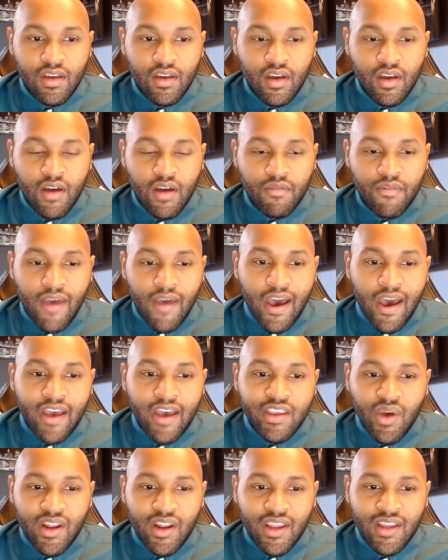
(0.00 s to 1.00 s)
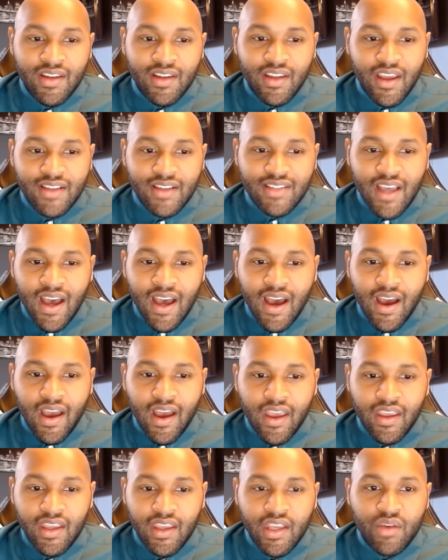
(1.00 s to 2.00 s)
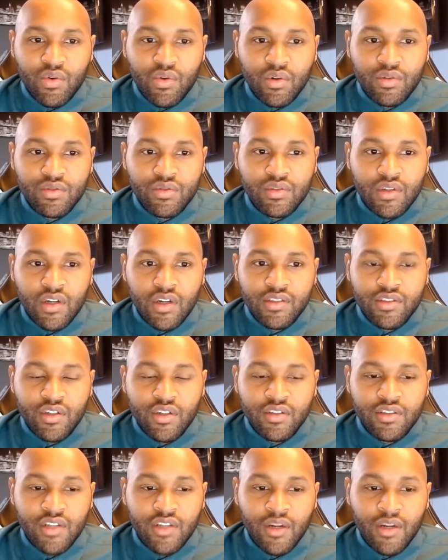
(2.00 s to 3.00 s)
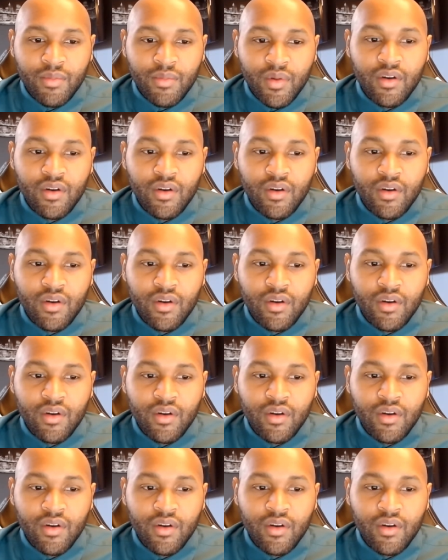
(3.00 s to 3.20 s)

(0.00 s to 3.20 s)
value at index I equals our search number.